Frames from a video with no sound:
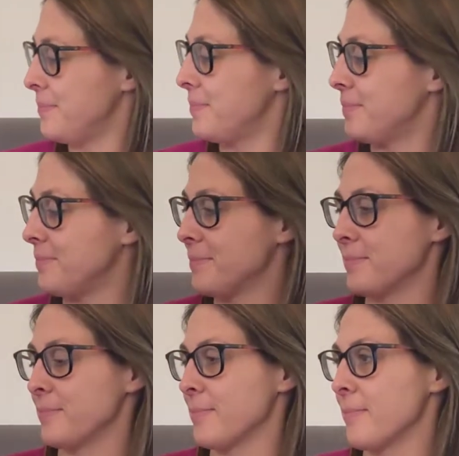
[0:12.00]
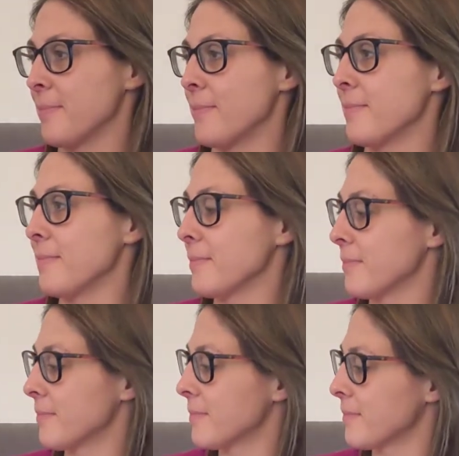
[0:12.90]

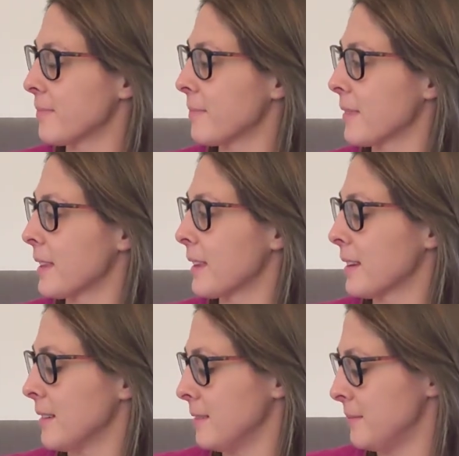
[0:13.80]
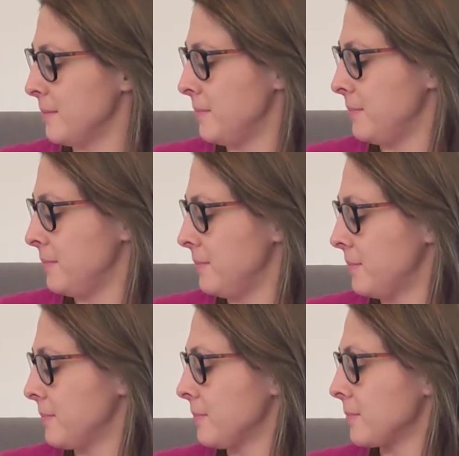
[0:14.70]

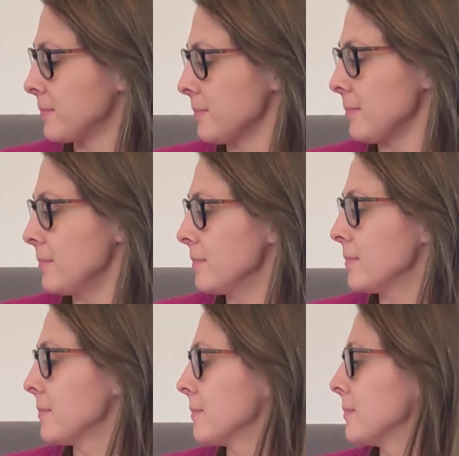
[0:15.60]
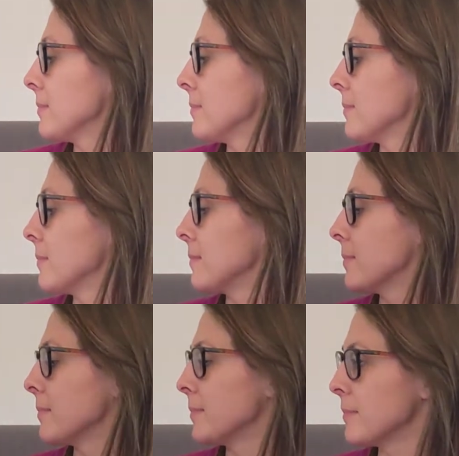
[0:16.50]
Nobody speaks.